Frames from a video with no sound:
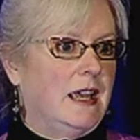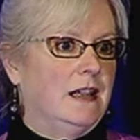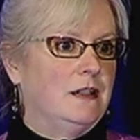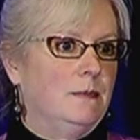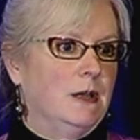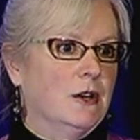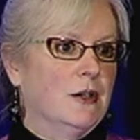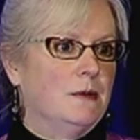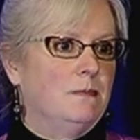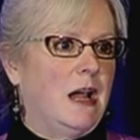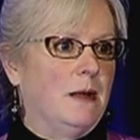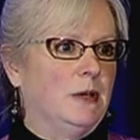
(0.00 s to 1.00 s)
and
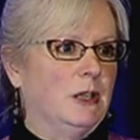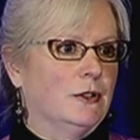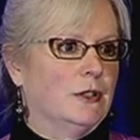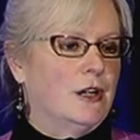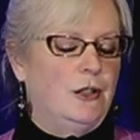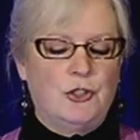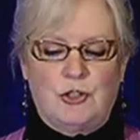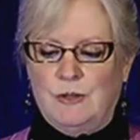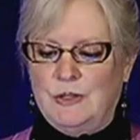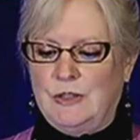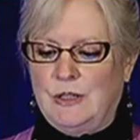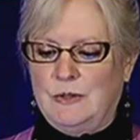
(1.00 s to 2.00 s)
American Popular Culture
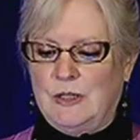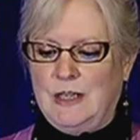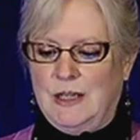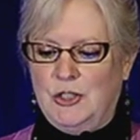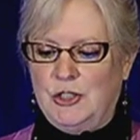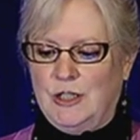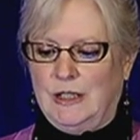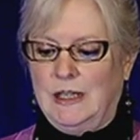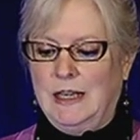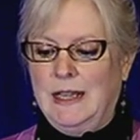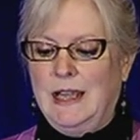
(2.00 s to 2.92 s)
Association